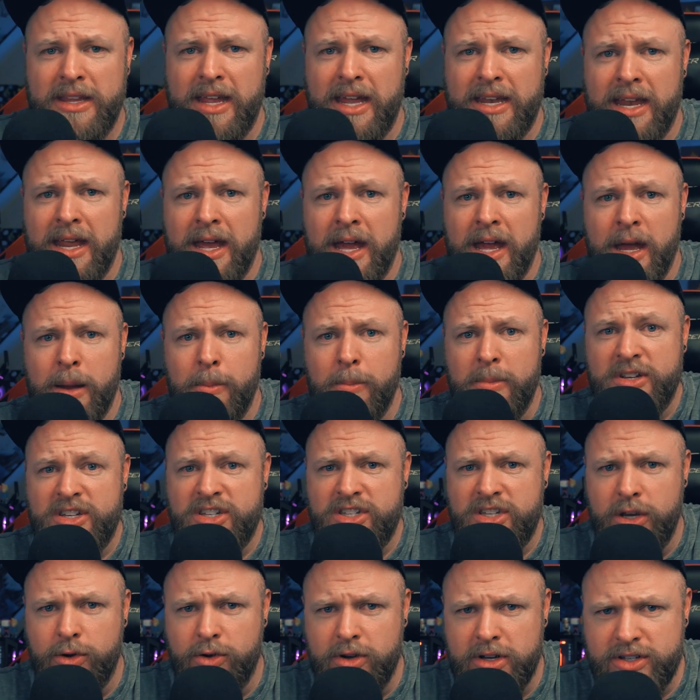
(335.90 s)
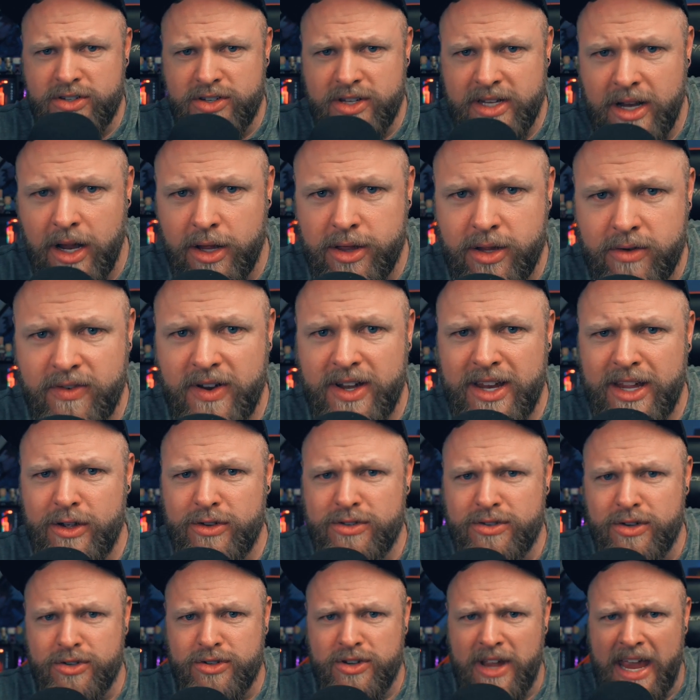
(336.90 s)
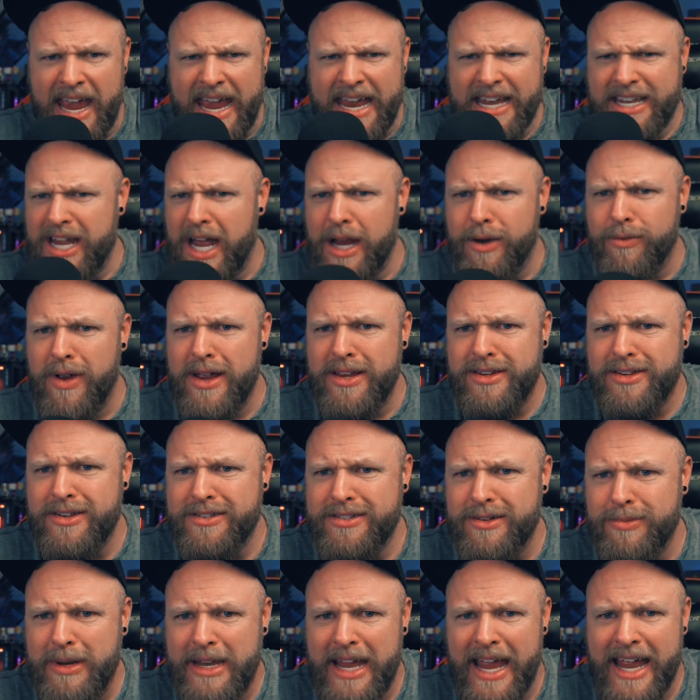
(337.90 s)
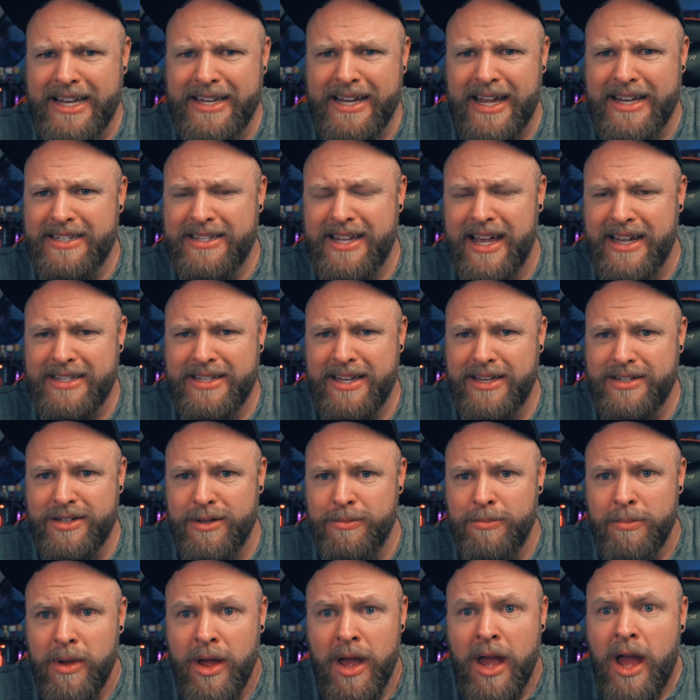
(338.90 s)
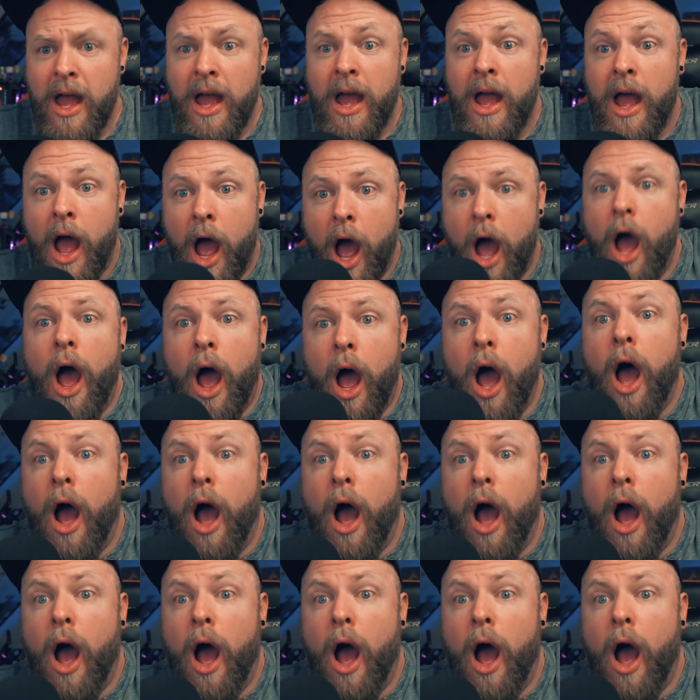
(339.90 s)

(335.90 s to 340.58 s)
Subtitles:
and then mysteriously in other videos there's anti-racism and anti-sexism?